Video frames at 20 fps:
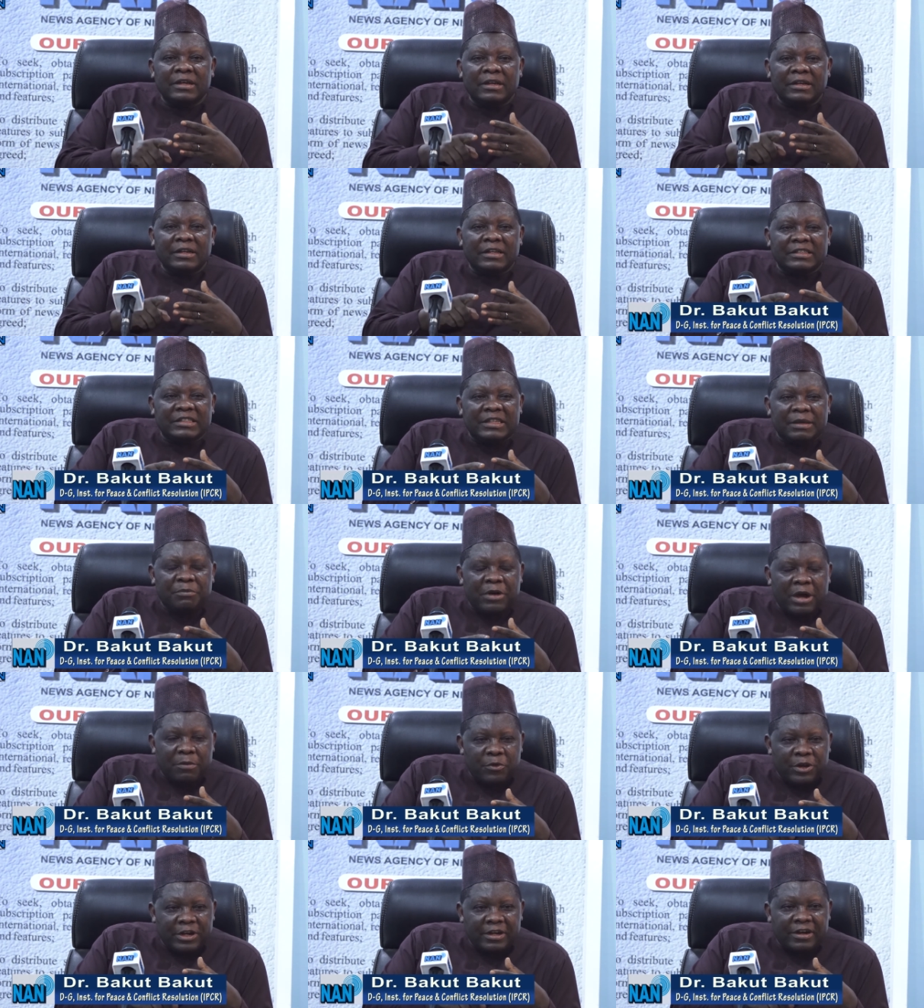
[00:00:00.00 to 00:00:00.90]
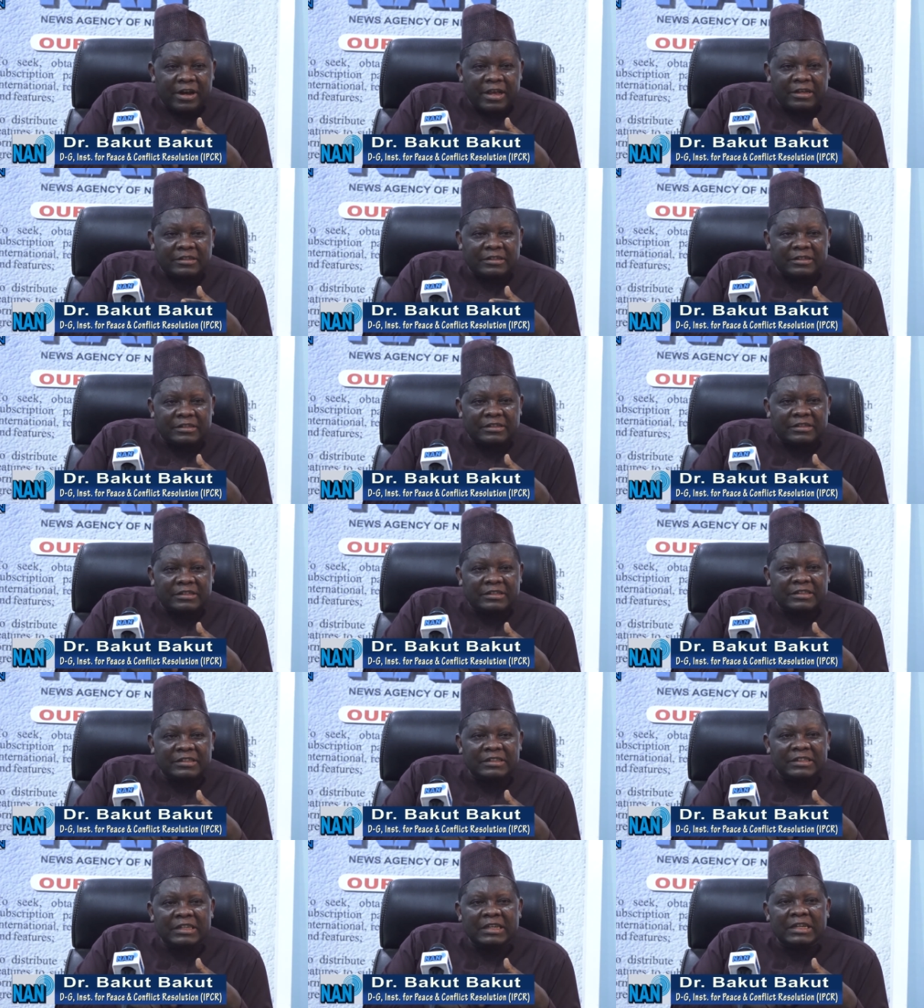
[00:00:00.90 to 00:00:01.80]
the Zimbabwean
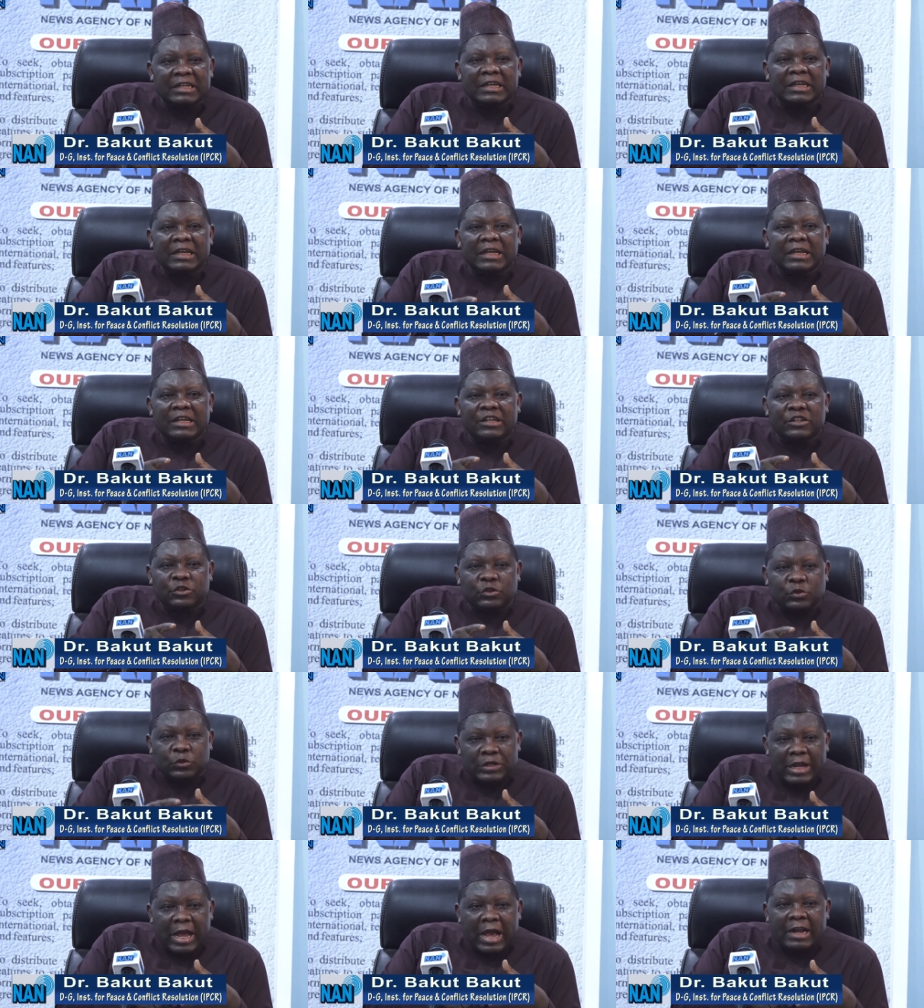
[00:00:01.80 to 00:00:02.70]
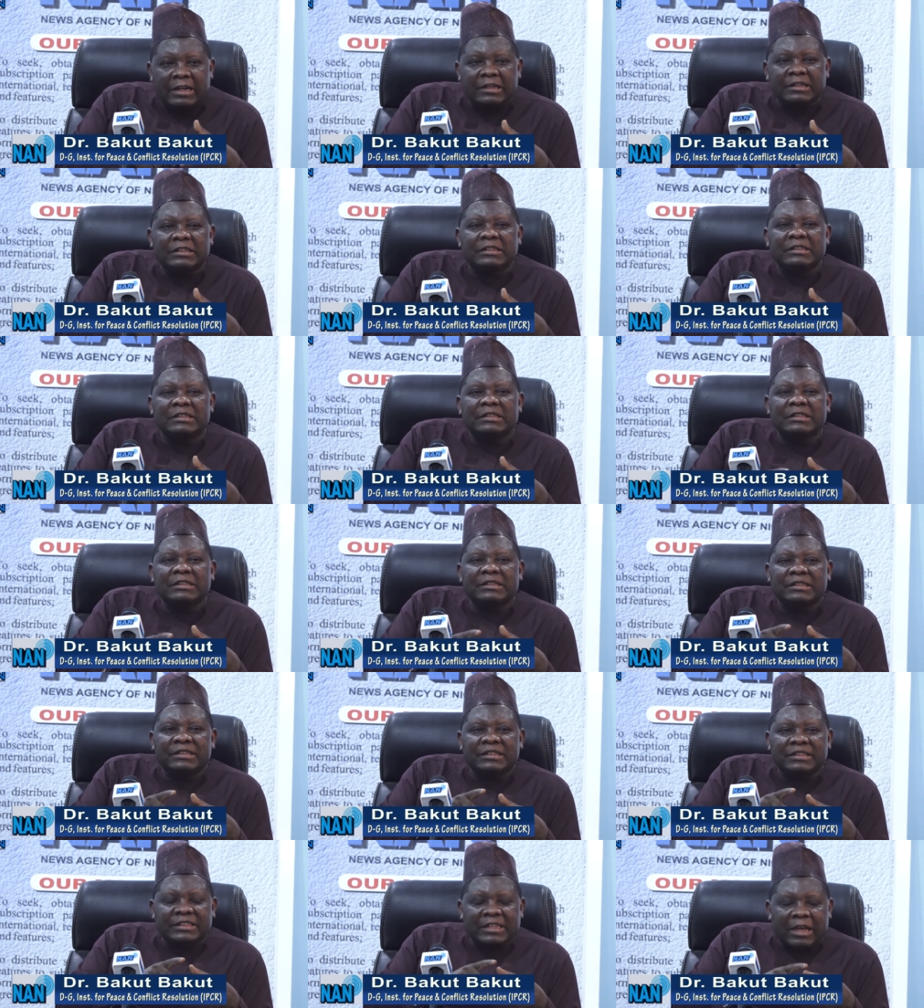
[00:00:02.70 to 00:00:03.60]
crisis, Sudan,
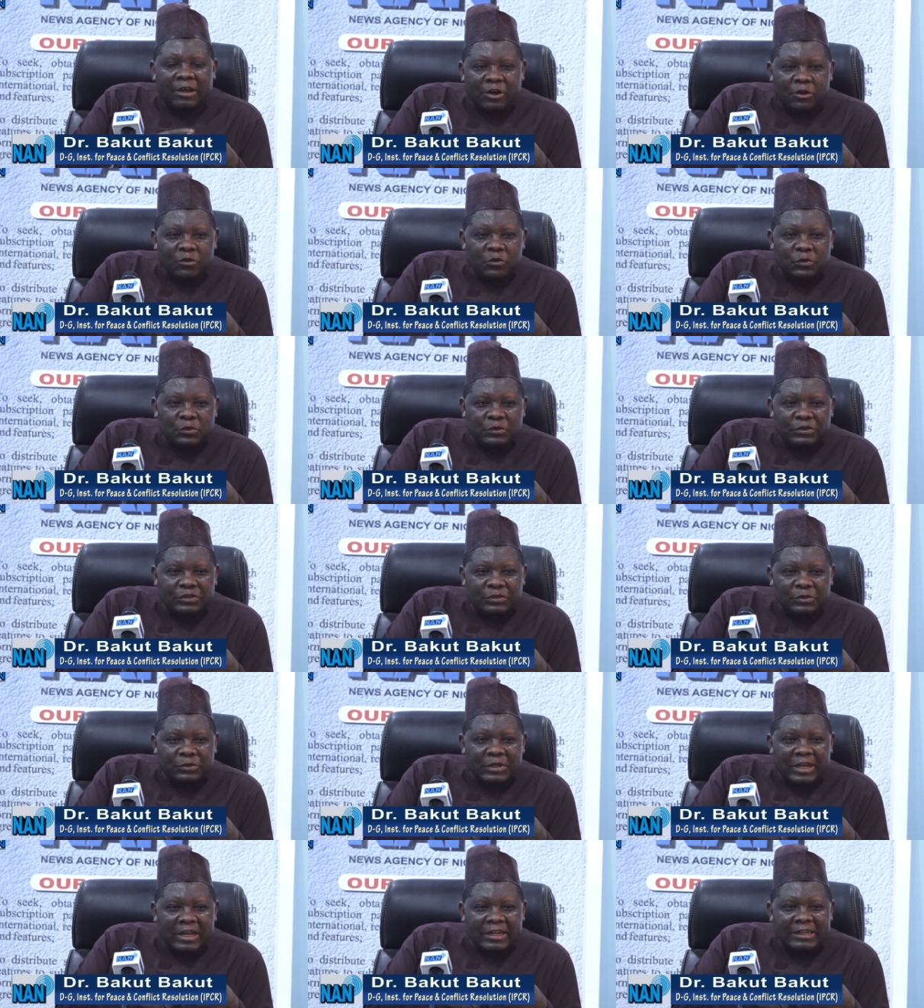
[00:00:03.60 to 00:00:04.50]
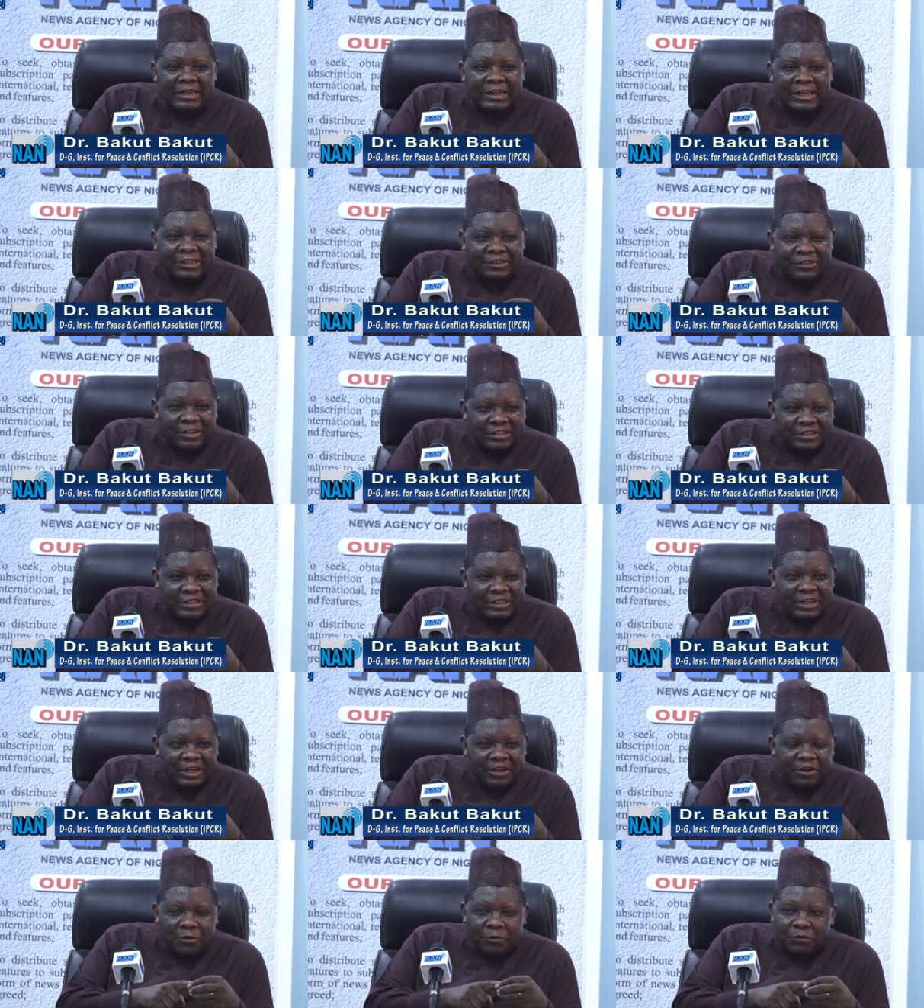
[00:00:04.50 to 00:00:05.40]
Southern Sudan,
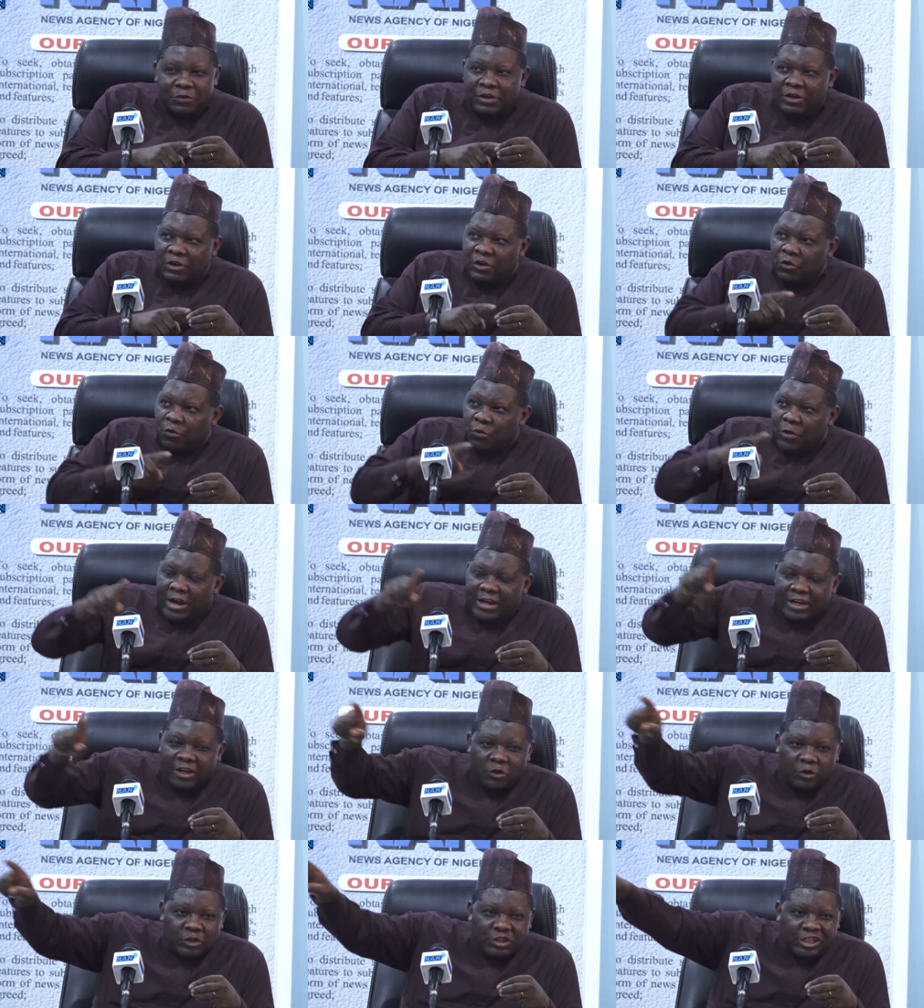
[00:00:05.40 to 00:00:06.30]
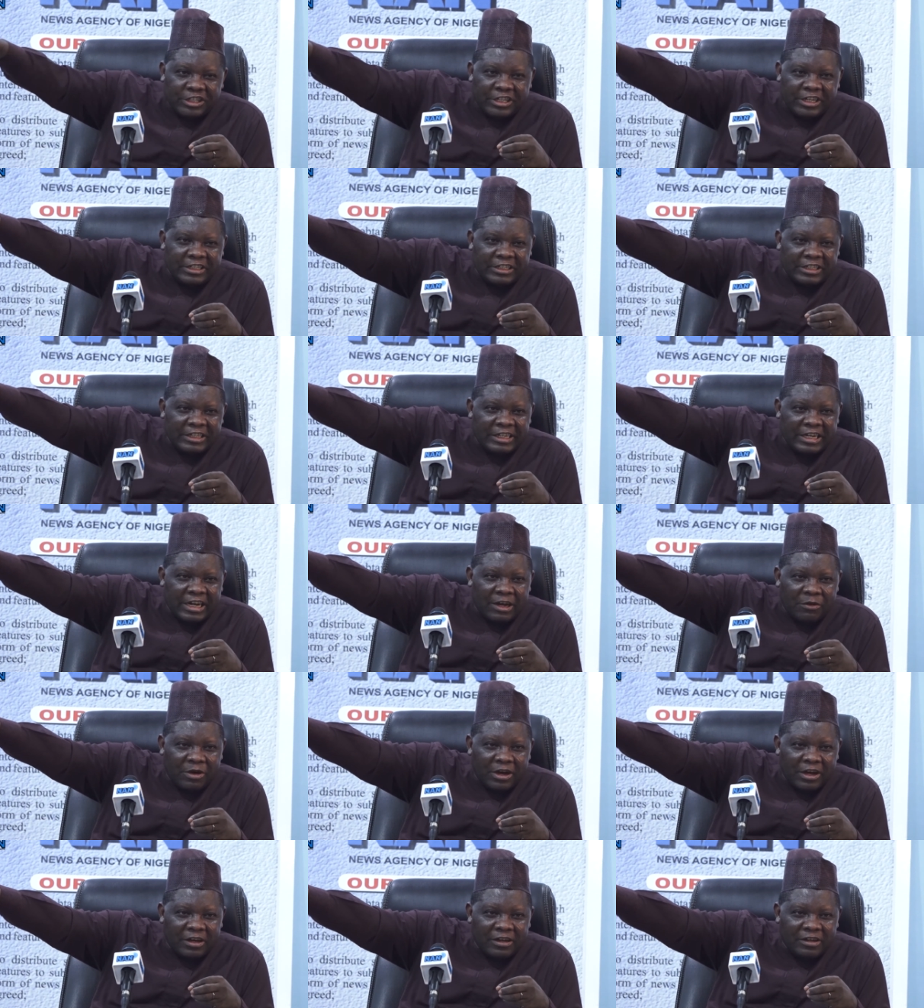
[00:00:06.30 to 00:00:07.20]
interesting enough, were negotiated in
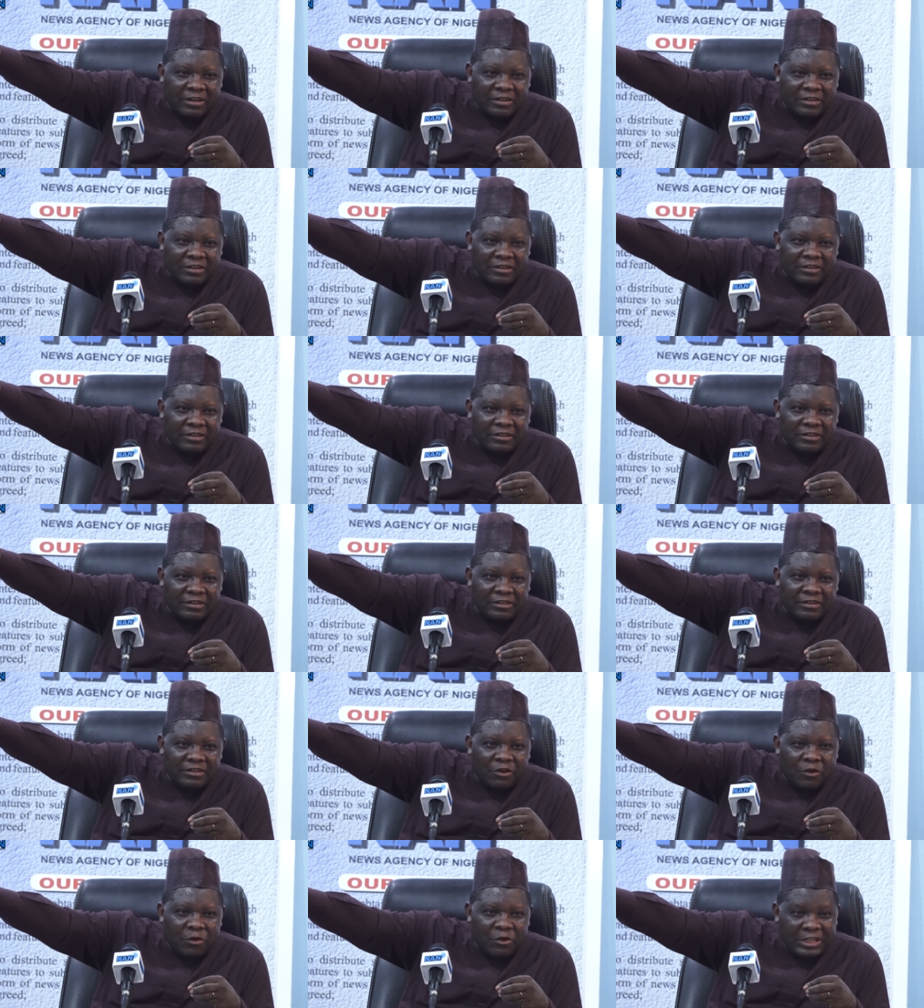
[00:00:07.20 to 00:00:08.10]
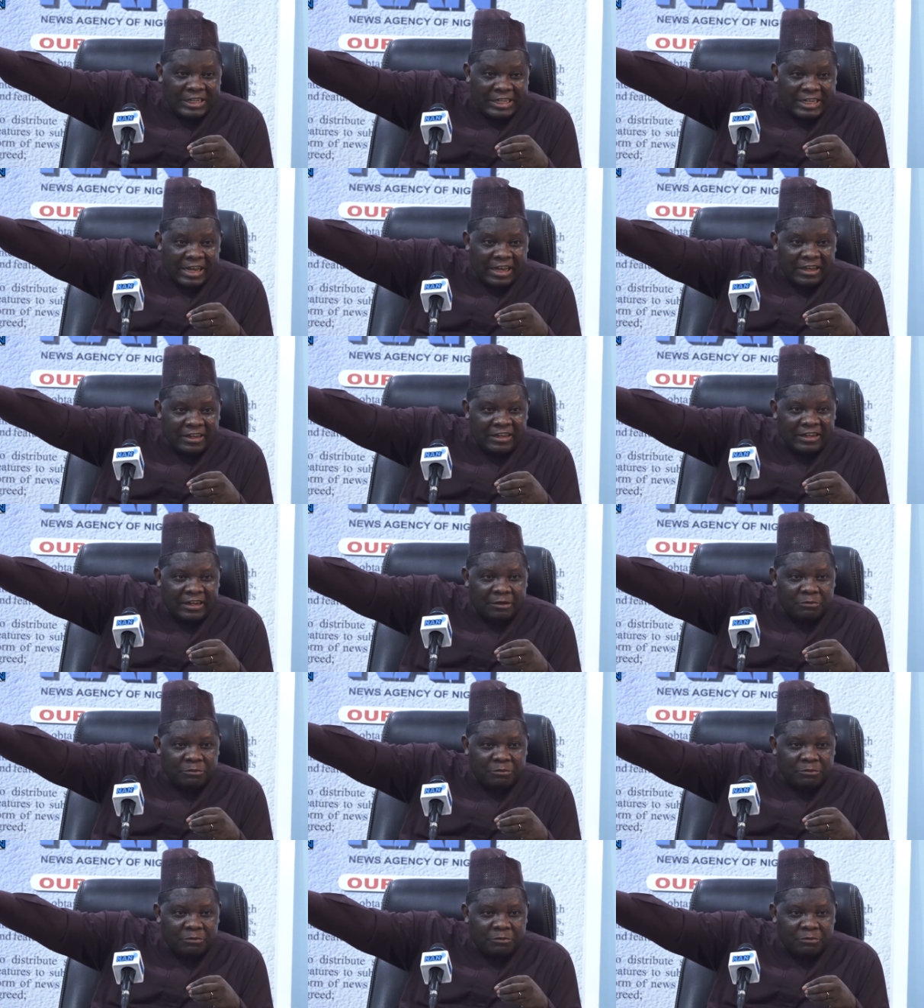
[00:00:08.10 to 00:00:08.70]
our hall here in